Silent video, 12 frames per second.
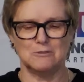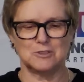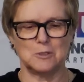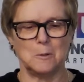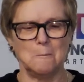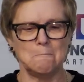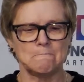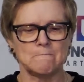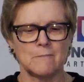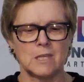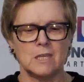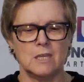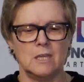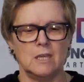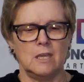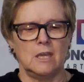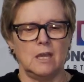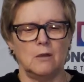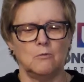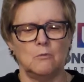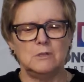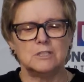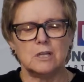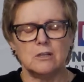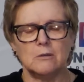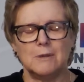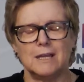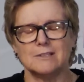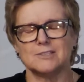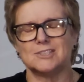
So when we talk about